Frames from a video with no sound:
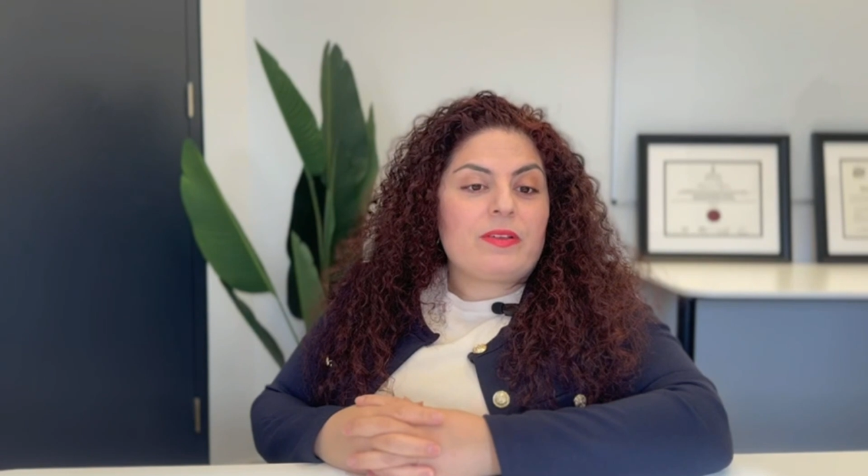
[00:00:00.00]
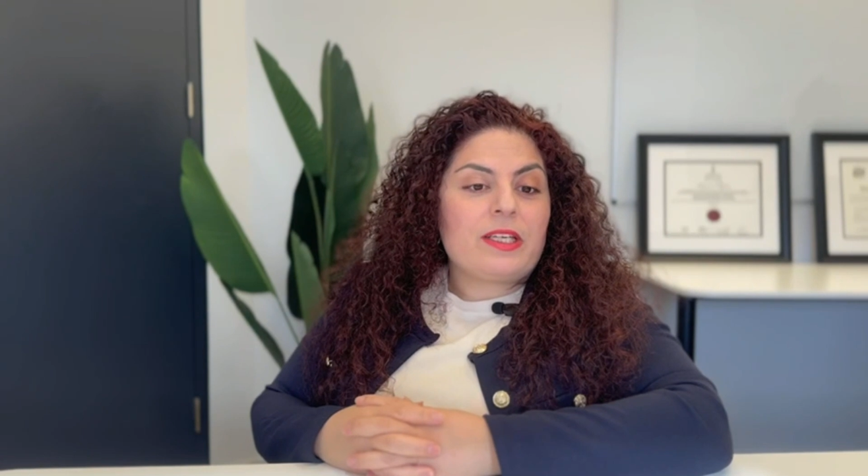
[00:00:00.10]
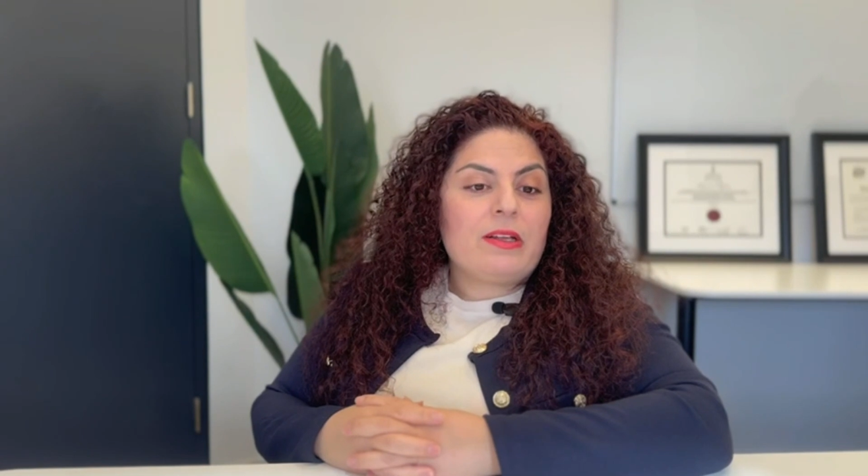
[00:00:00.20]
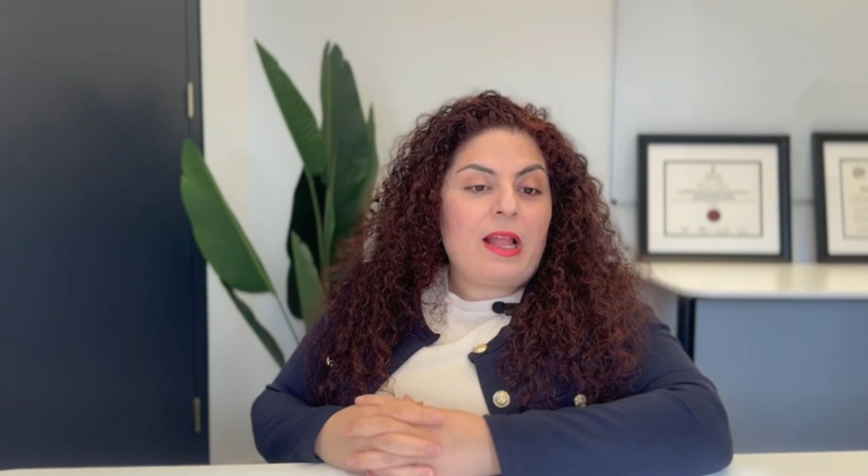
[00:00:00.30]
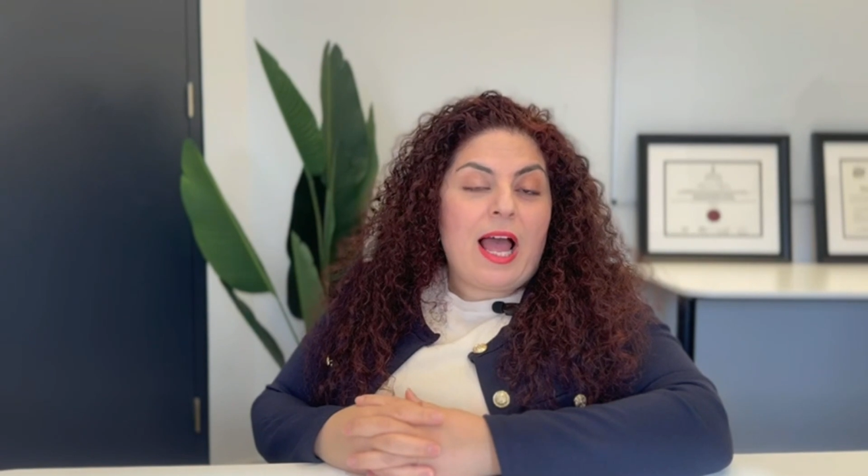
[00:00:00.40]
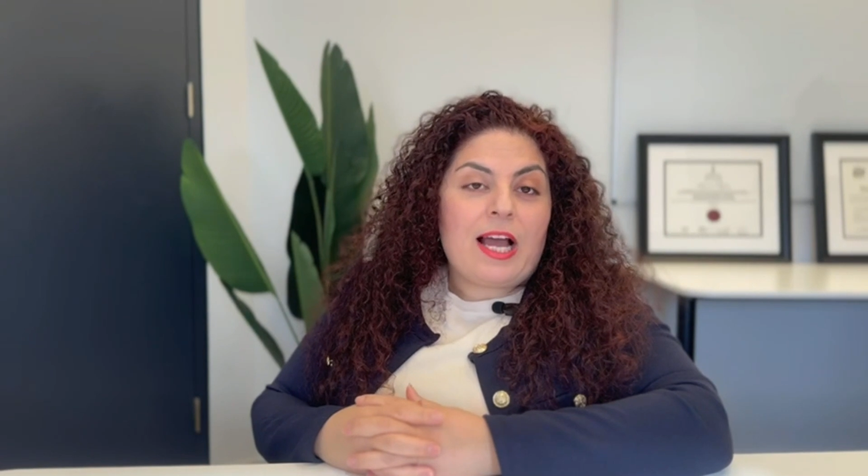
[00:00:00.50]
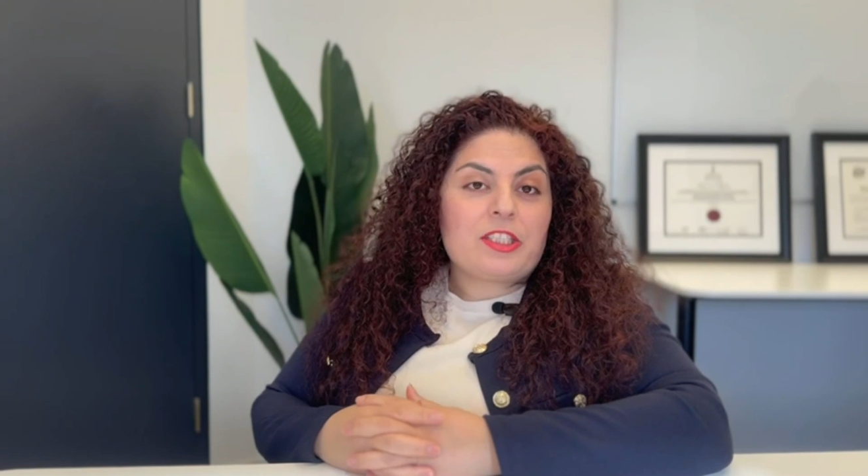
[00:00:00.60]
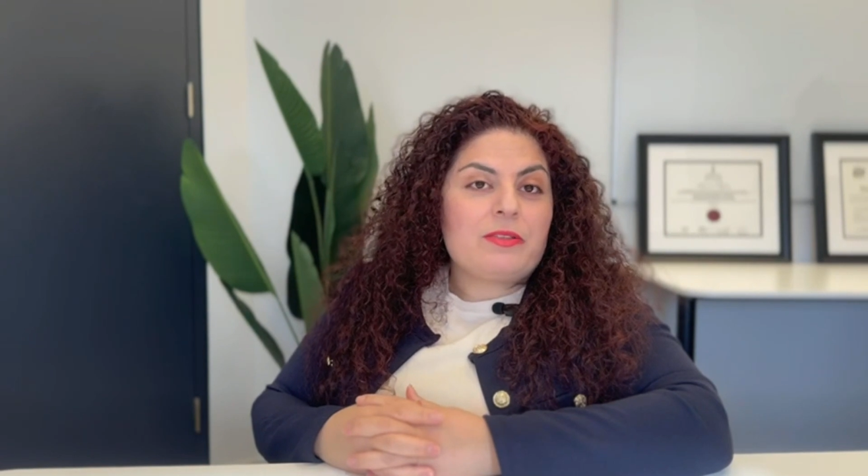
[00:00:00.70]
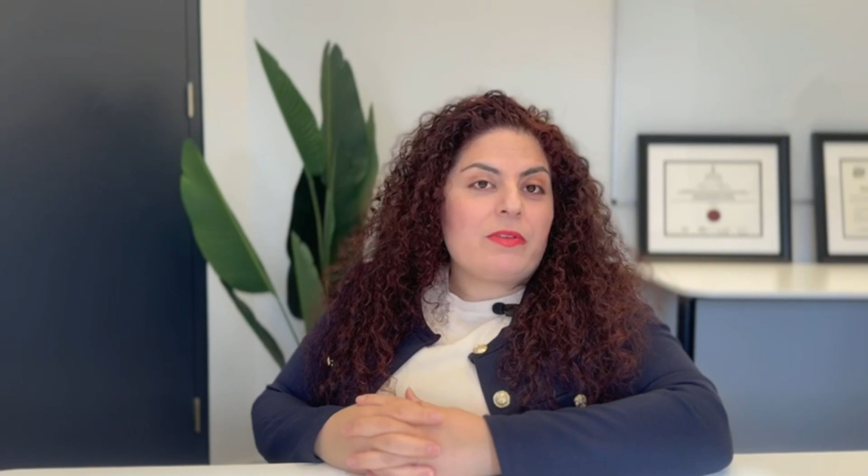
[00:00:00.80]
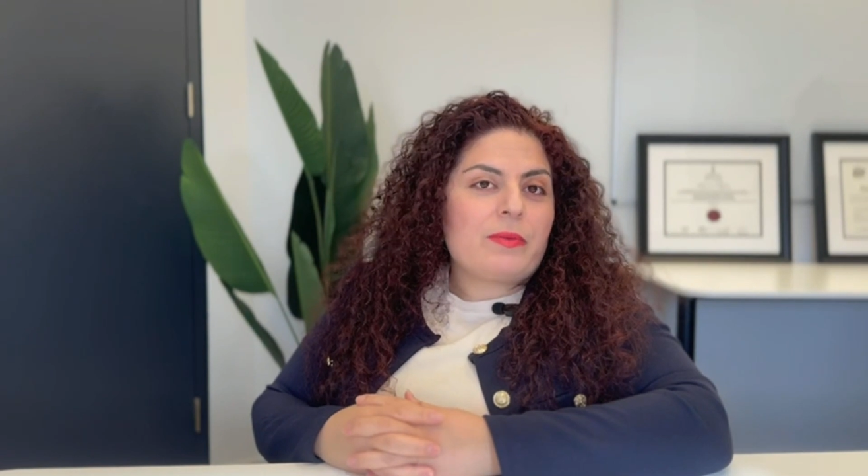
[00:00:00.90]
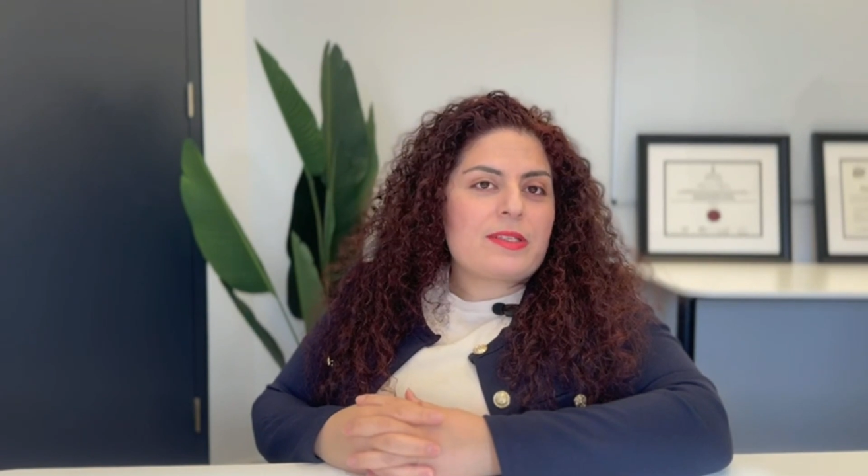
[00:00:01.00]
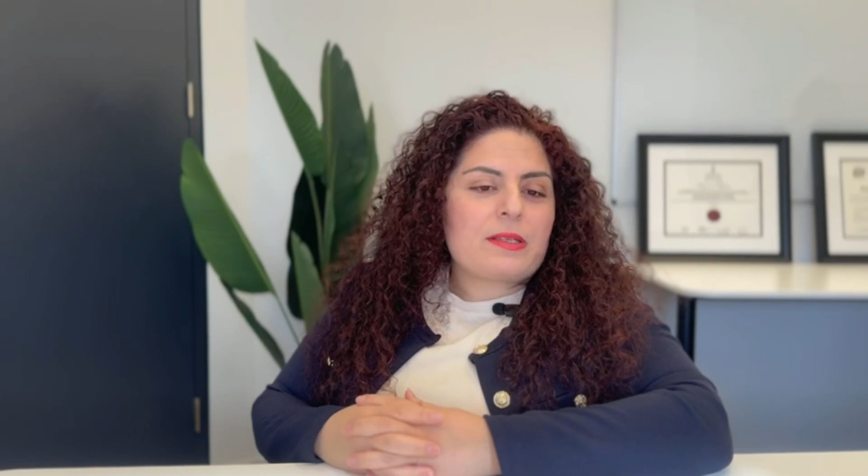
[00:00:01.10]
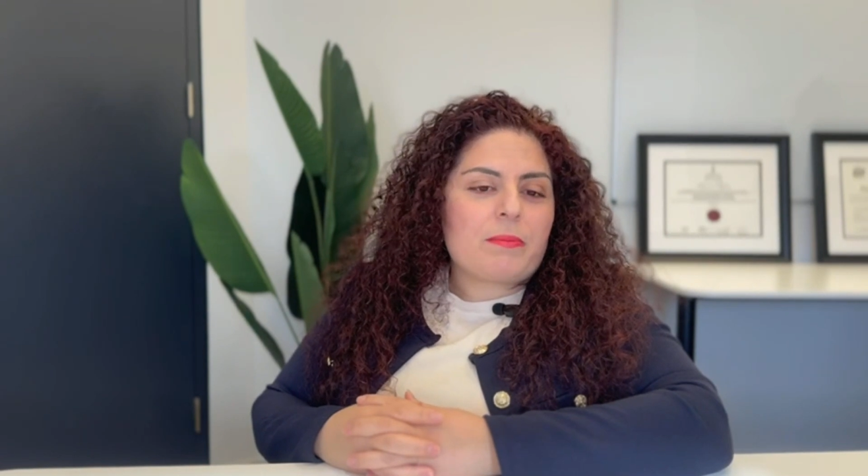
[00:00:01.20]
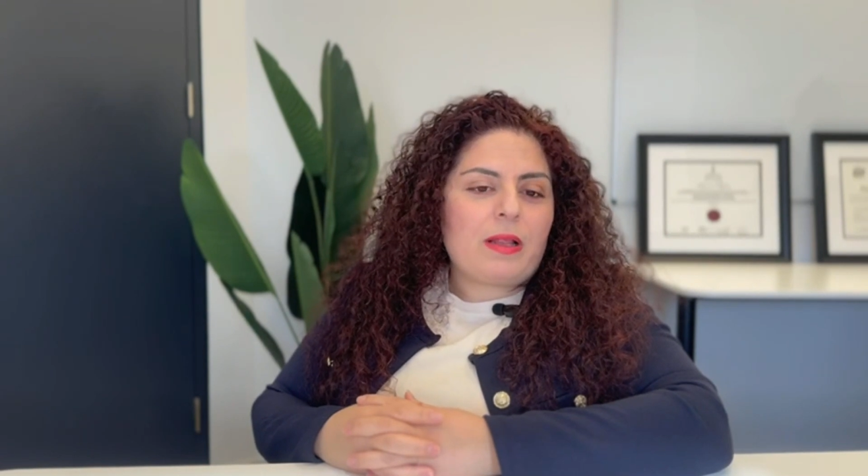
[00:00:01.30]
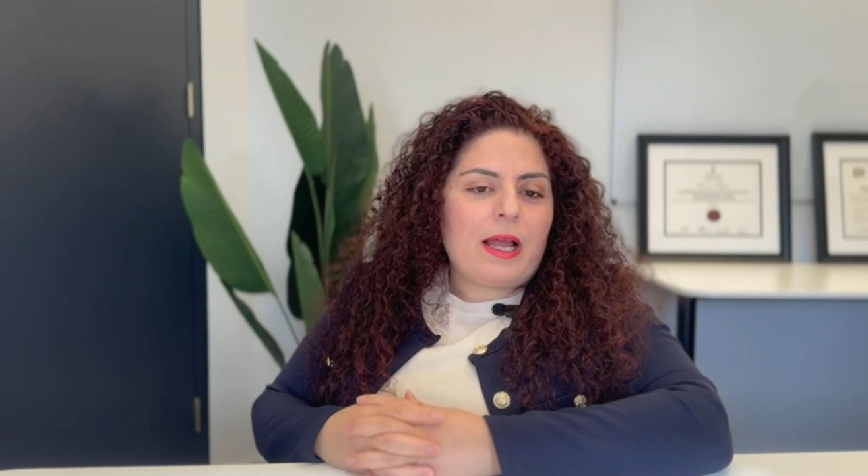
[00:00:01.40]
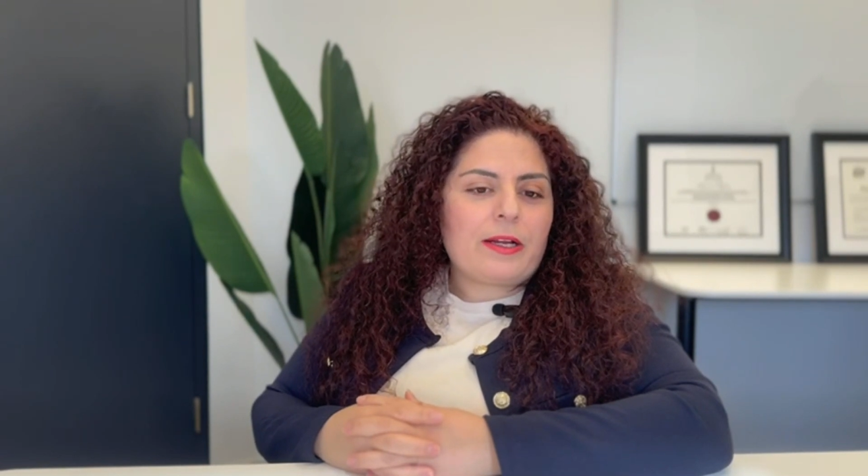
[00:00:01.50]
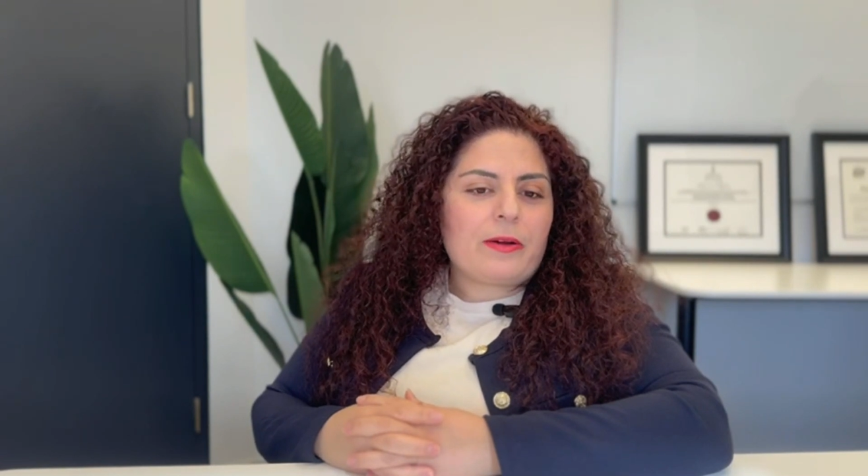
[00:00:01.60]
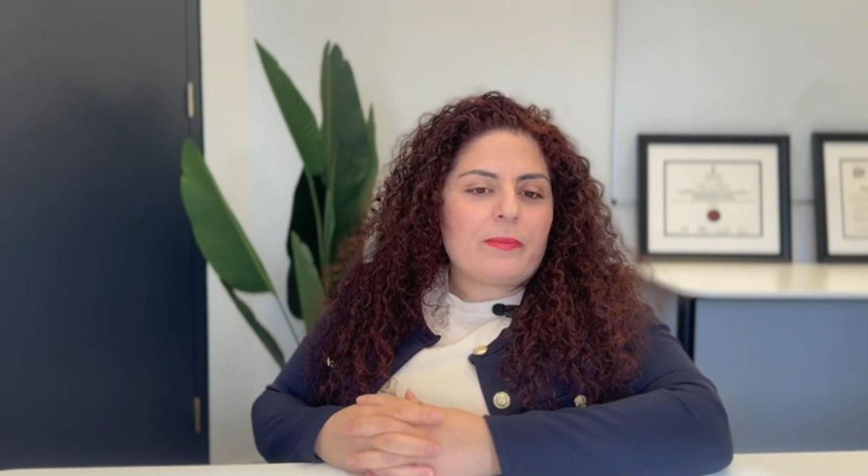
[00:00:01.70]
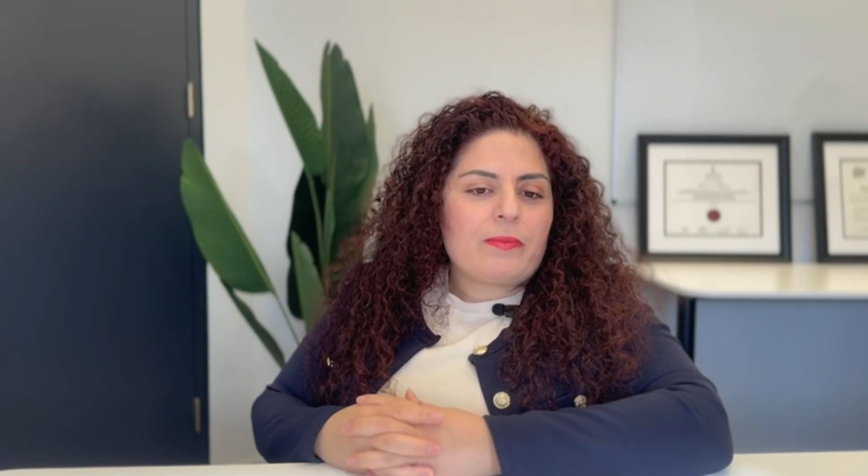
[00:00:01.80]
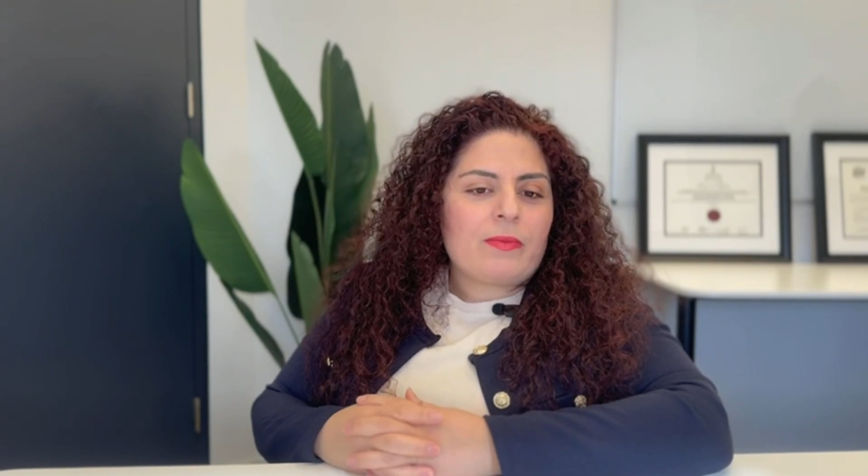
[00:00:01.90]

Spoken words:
legal action from the supplier.